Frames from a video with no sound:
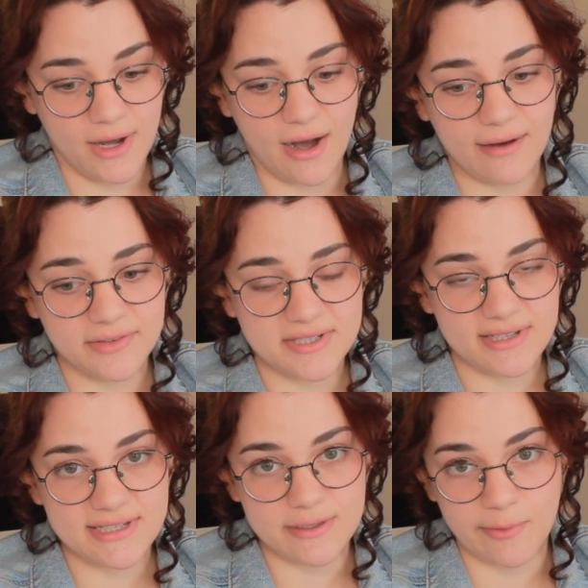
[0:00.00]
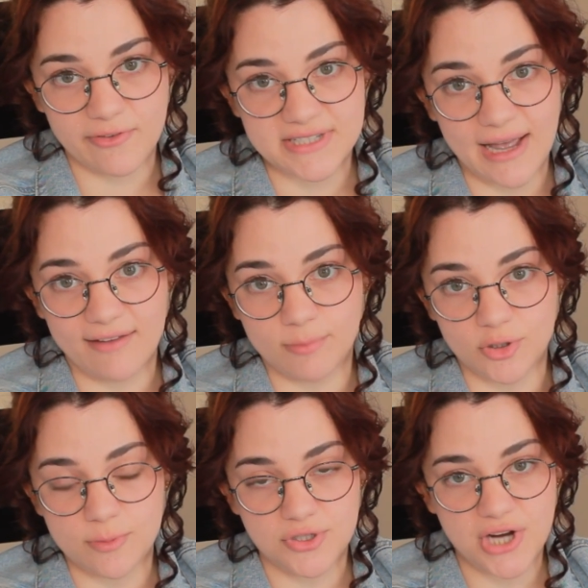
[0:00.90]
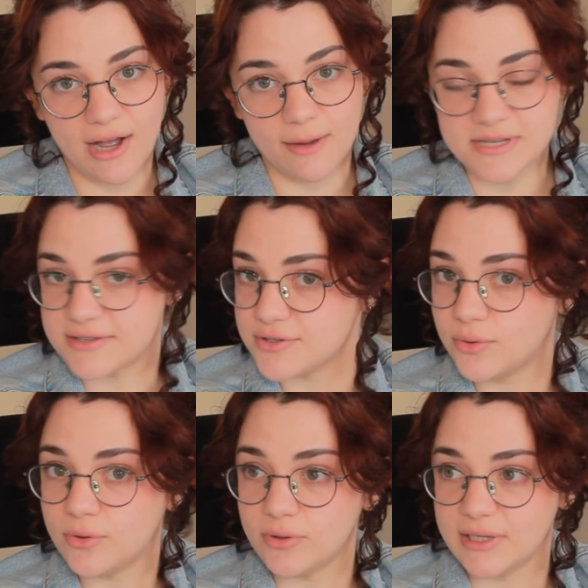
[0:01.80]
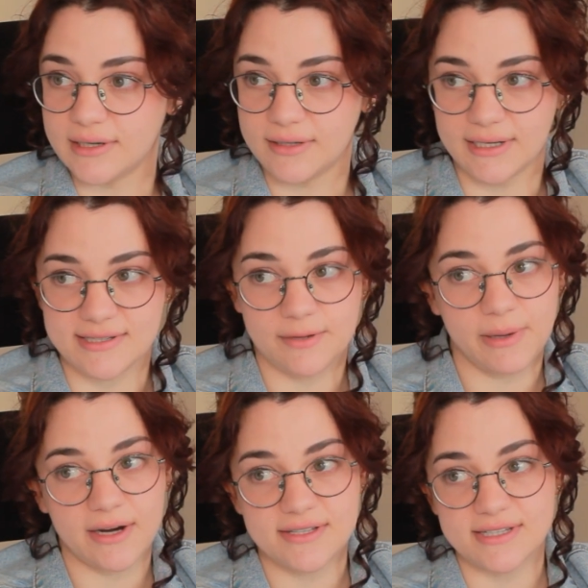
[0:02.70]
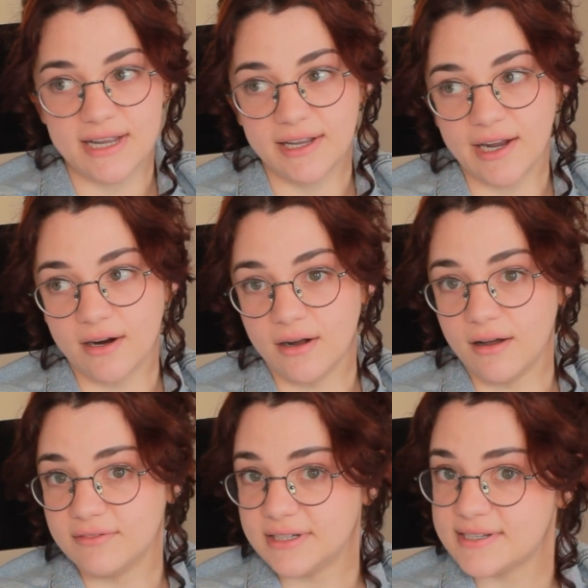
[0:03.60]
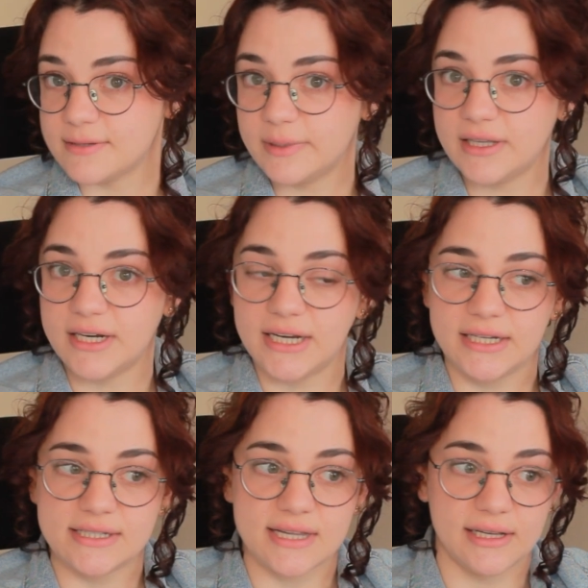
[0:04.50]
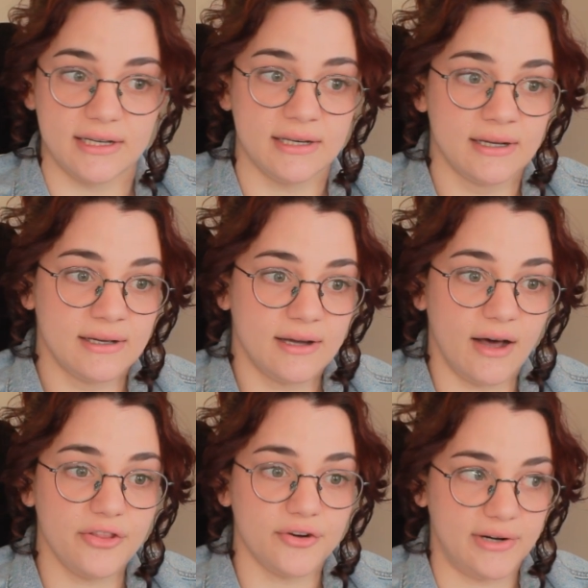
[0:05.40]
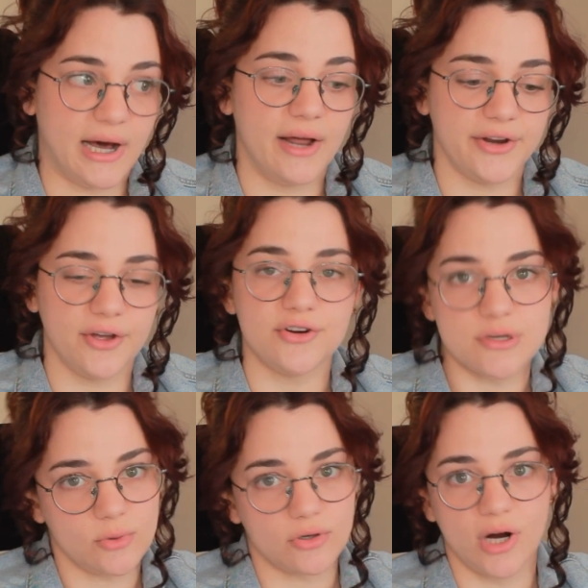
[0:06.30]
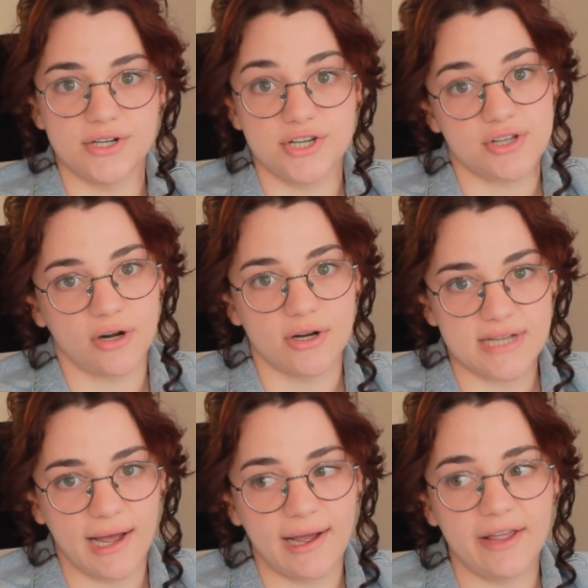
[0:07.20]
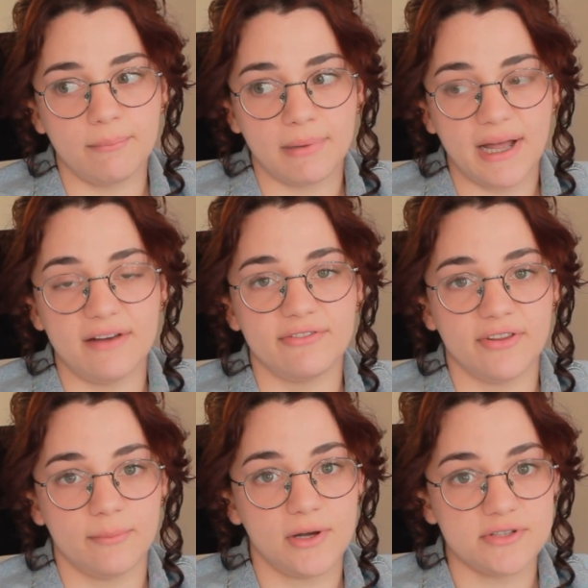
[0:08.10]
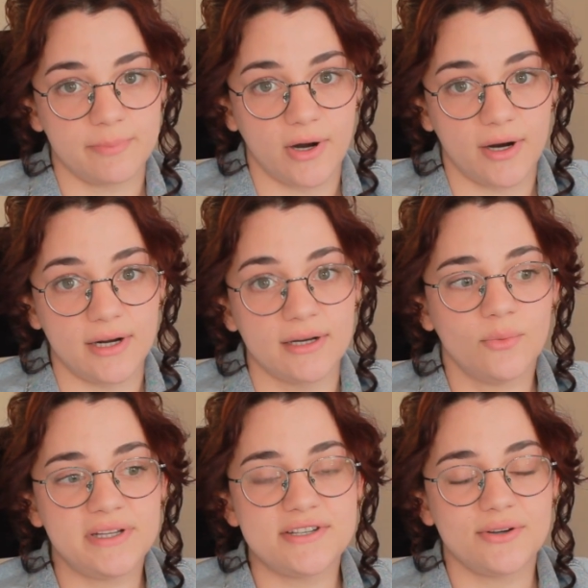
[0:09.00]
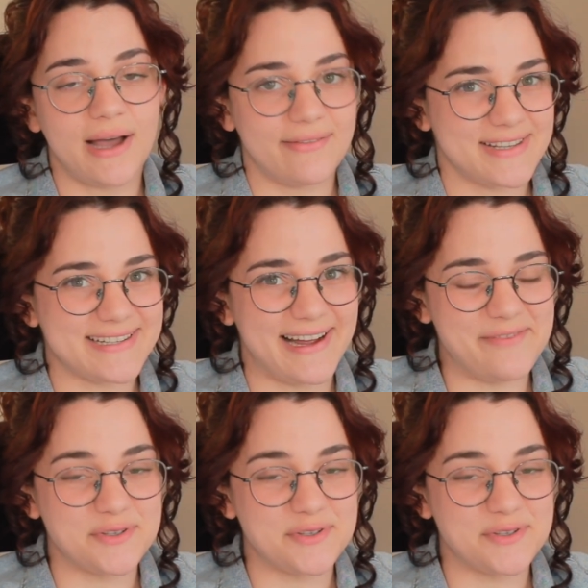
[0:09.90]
Obviously, some of us have multiple jobs and school and kids and parents to take care of and disabilities and other non-negotiable crunches on our time, but for the most part, we do have the time.